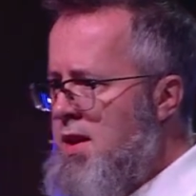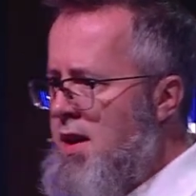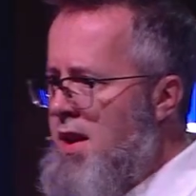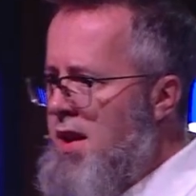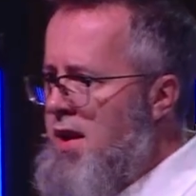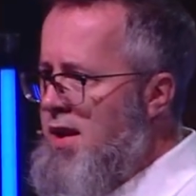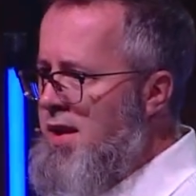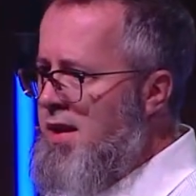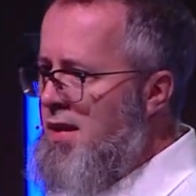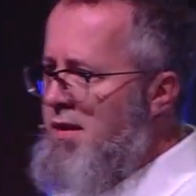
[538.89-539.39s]

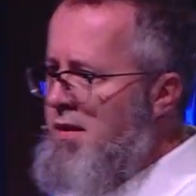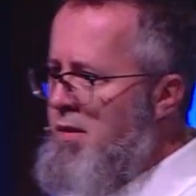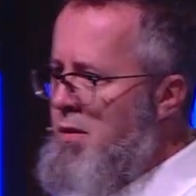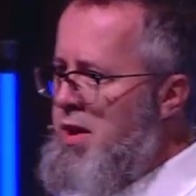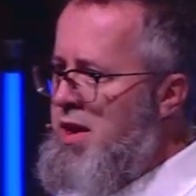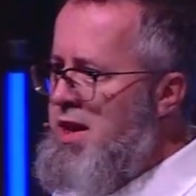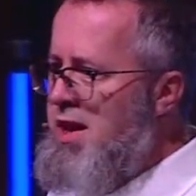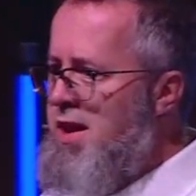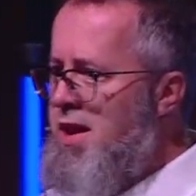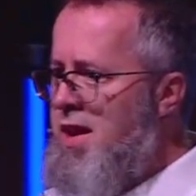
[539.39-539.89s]
uh,
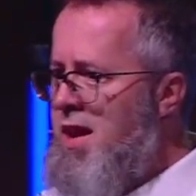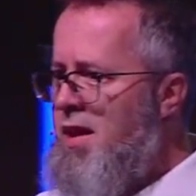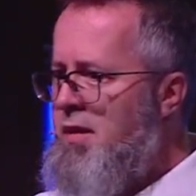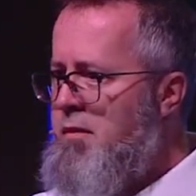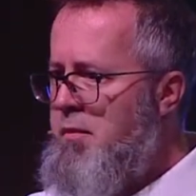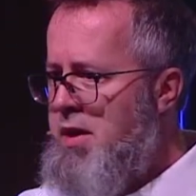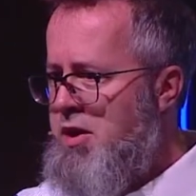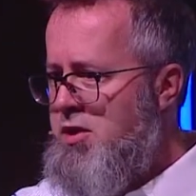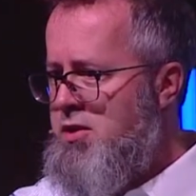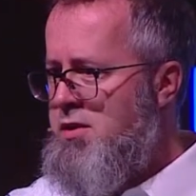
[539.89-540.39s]
we
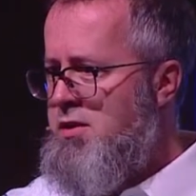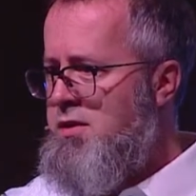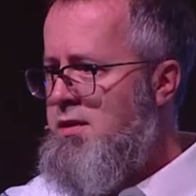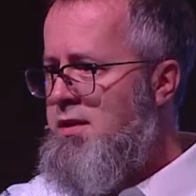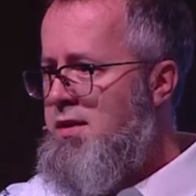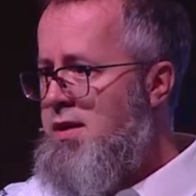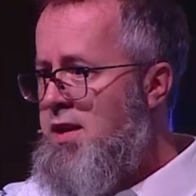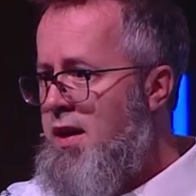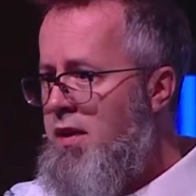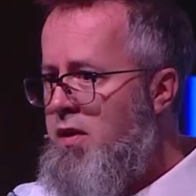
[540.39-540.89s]
cannot measure
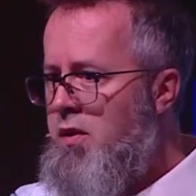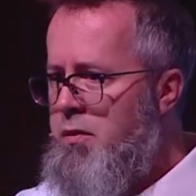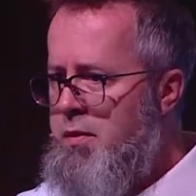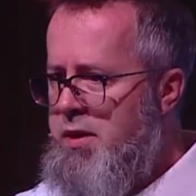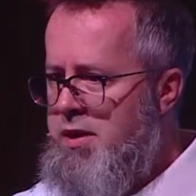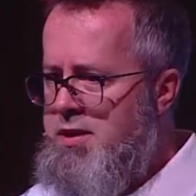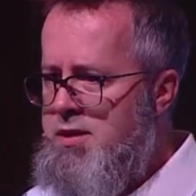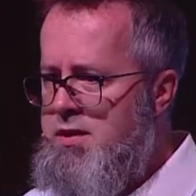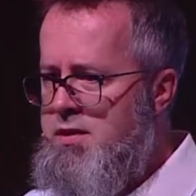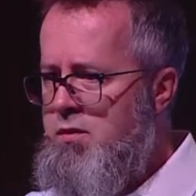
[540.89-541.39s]
the other
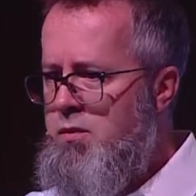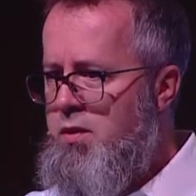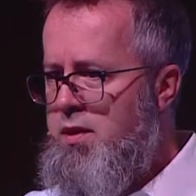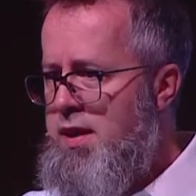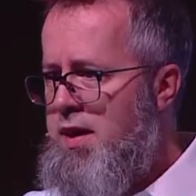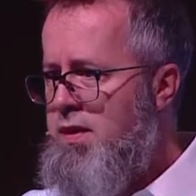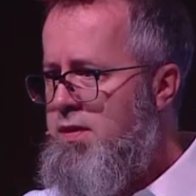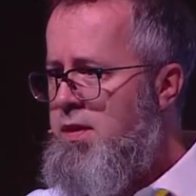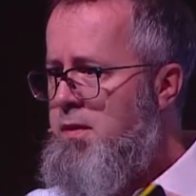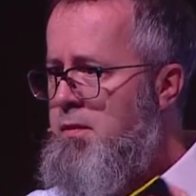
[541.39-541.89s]
bits
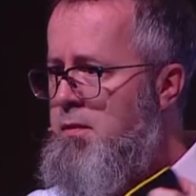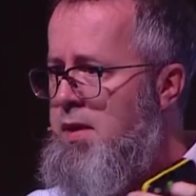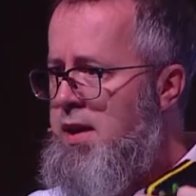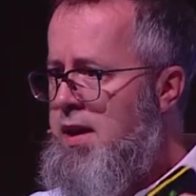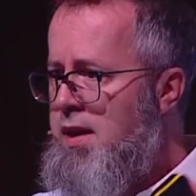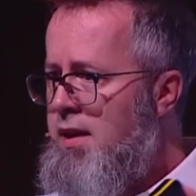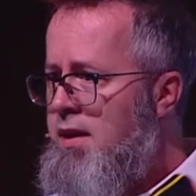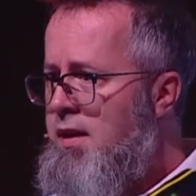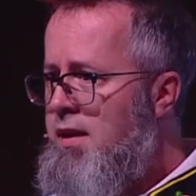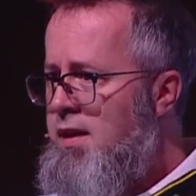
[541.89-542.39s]
without them
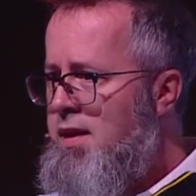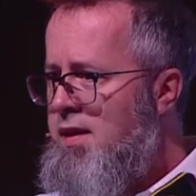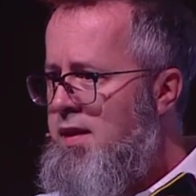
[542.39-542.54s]
being